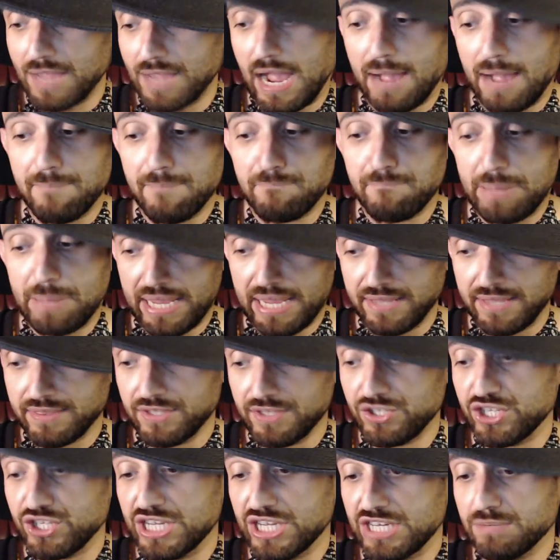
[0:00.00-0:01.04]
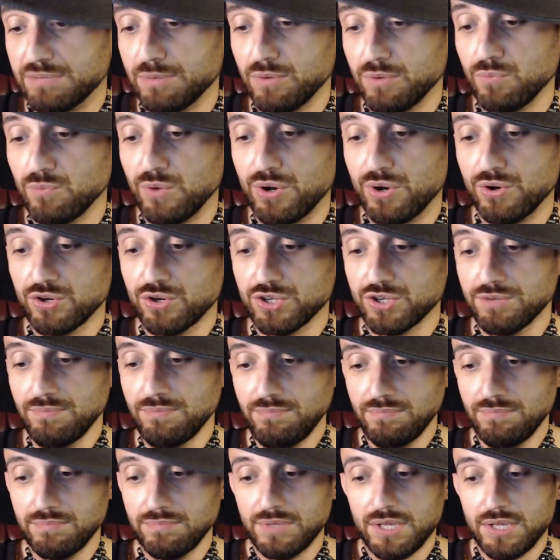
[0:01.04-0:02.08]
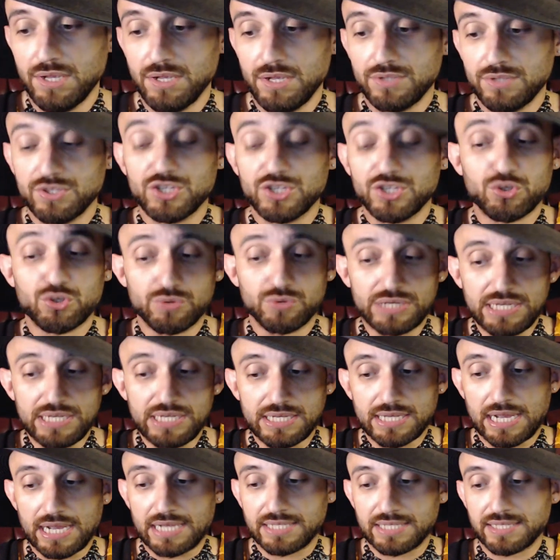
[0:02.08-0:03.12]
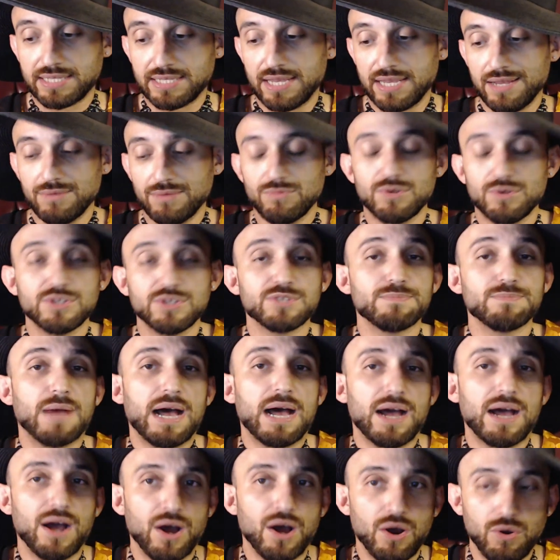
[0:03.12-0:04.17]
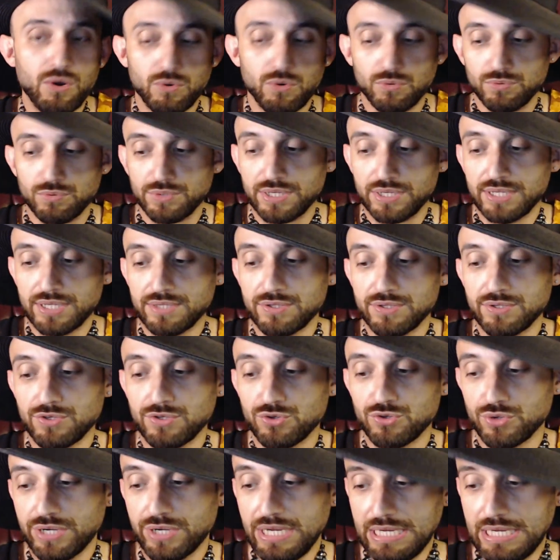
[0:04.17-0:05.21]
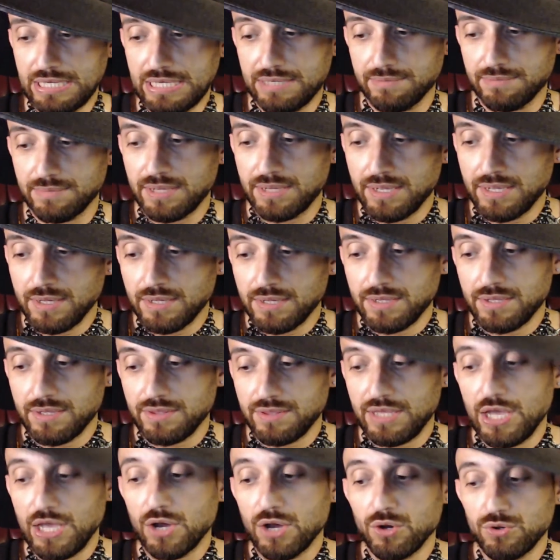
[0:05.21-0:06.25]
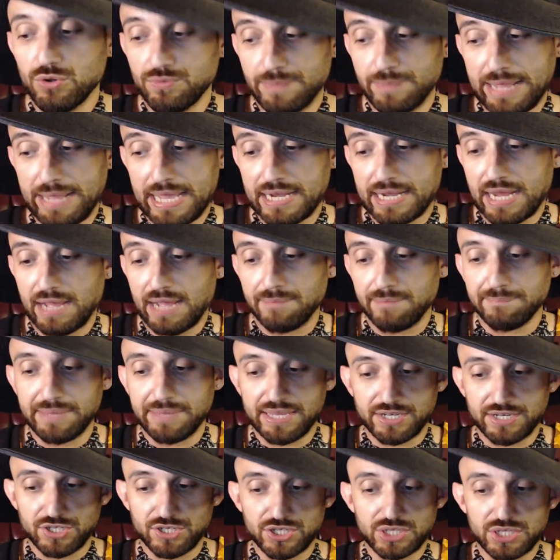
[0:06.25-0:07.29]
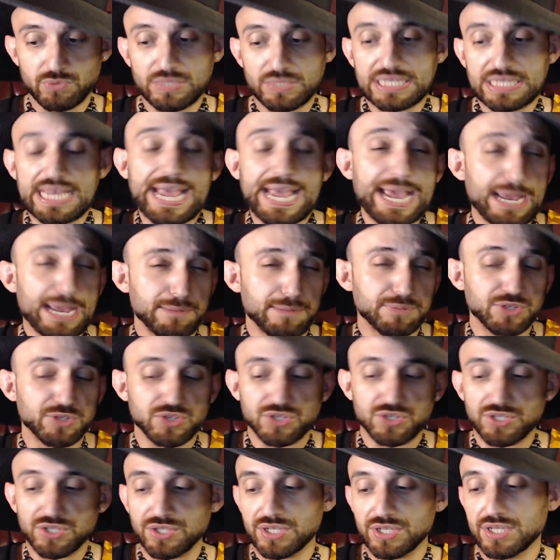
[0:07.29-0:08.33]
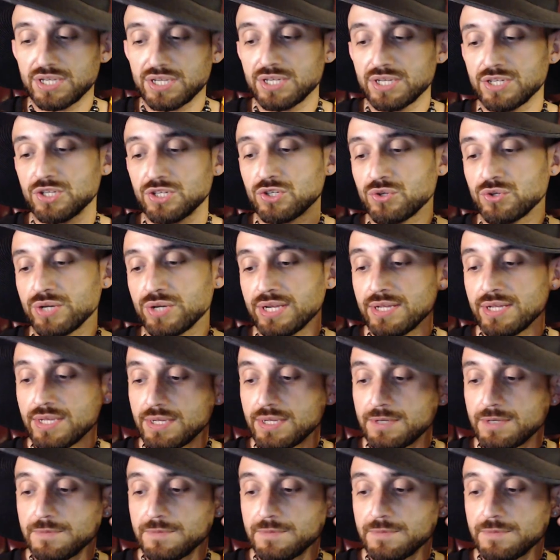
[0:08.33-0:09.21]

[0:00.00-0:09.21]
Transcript: I bade the gentleman welcome. The shriek, I said, was my own in the dream. The old man I mentioned was absent in the country.